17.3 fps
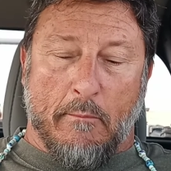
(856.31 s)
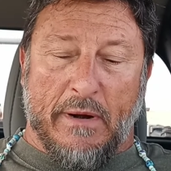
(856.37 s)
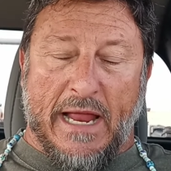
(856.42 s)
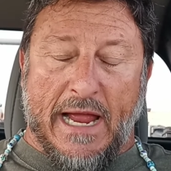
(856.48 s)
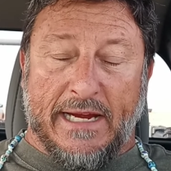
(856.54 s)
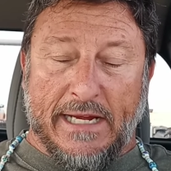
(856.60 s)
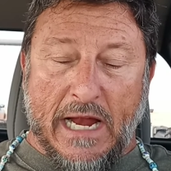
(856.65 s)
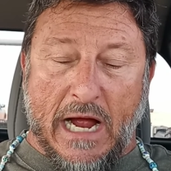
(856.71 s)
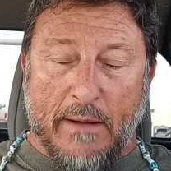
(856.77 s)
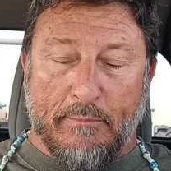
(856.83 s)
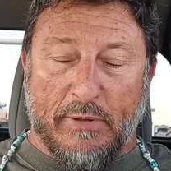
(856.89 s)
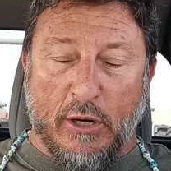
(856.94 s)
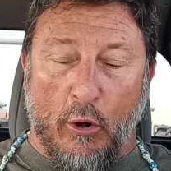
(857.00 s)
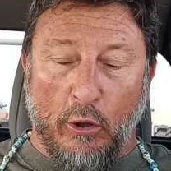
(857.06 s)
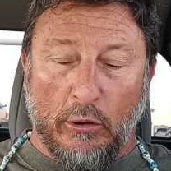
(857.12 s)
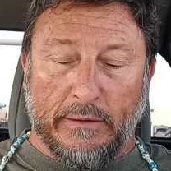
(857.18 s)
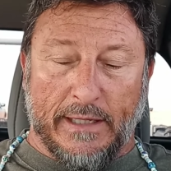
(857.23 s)
but I cannot
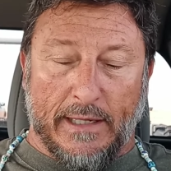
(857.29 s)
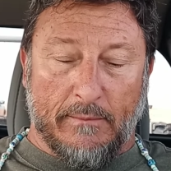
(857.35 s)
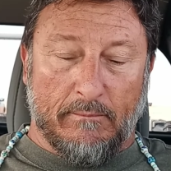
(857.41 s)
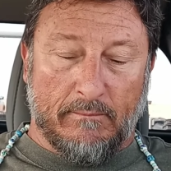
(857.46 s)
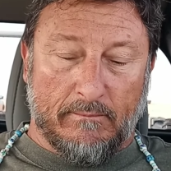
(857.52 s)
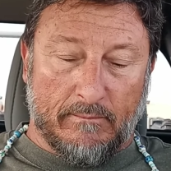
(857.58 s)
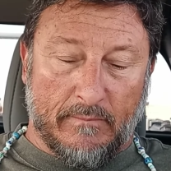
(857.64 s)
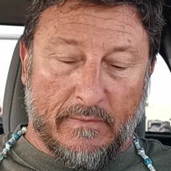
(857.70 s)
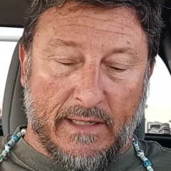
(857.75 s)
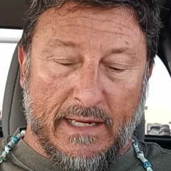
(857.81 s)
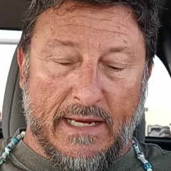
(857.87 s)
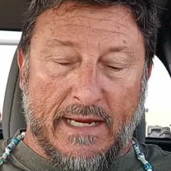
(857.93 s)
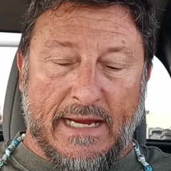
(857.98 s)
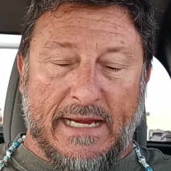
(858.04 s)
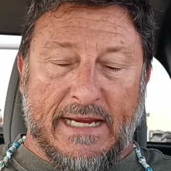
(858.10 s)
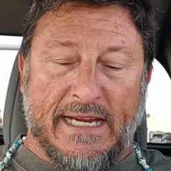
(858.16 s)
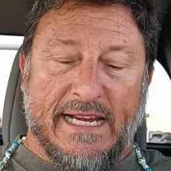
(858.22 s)
behold him.
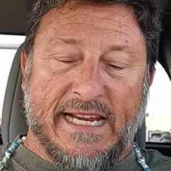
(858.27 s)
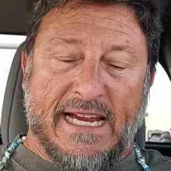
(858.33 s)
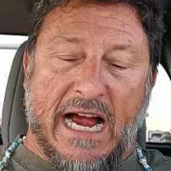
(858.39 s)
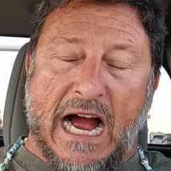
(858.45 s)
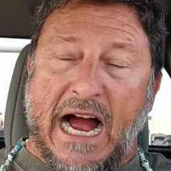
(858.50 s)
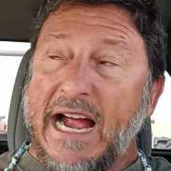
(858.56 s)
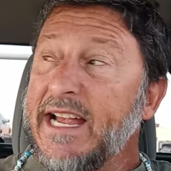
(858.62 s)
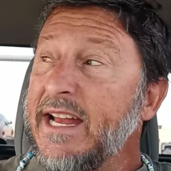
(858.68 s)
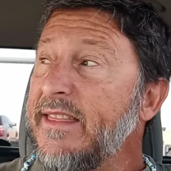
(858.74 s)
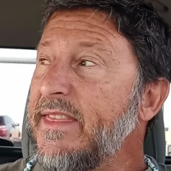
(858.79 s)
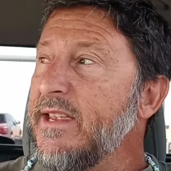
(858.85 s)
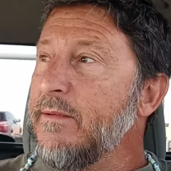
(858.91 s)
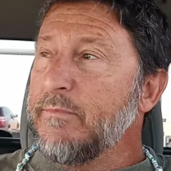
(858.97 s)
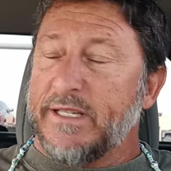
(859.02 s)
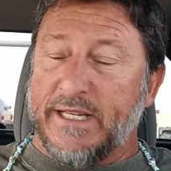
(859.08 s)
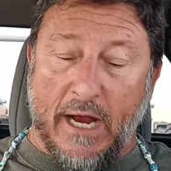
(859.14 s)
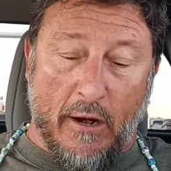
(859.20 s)
He hideth
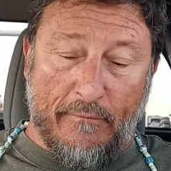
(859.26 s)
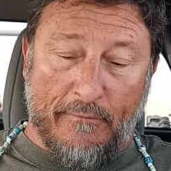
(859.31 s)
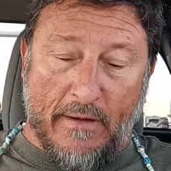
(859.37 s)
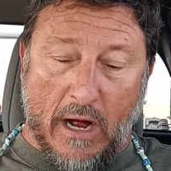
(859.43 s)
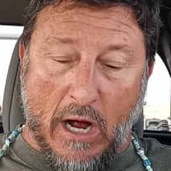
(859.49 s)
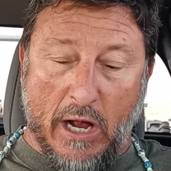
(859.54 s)
himself